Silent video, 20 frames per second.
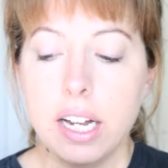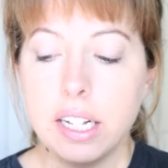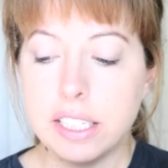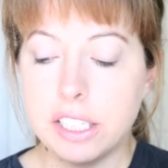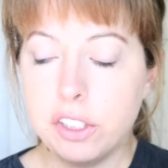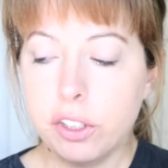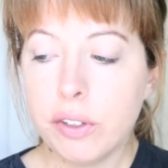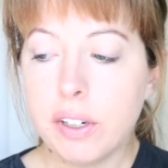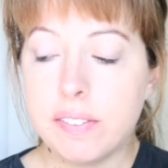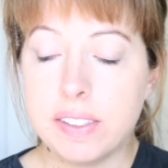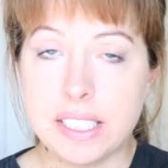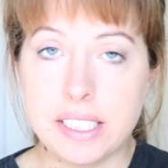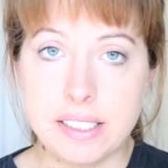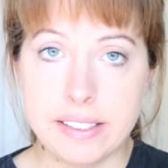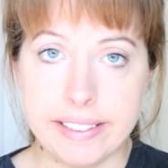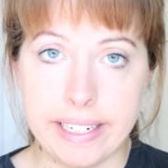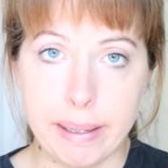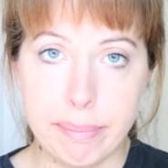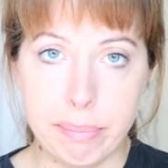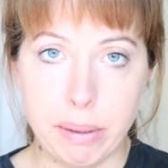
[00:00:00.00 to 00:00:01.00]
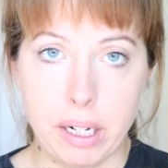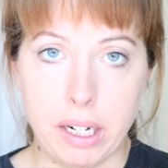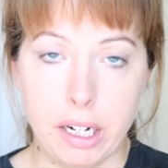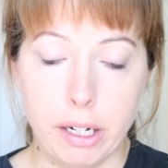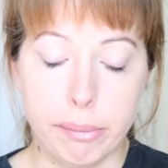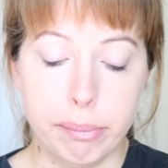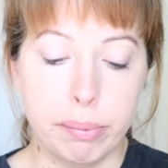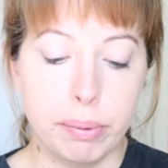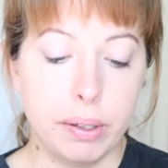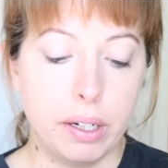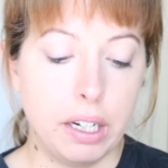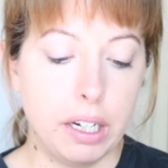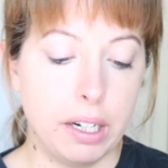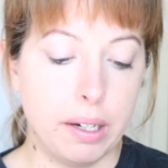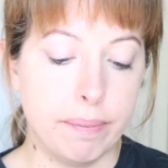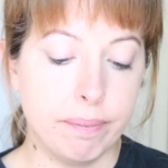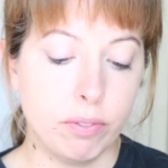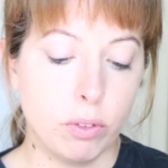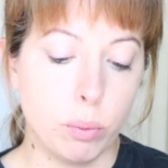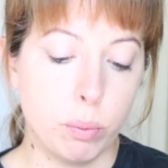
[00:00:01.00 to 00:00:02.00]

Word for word: They do have a step up um,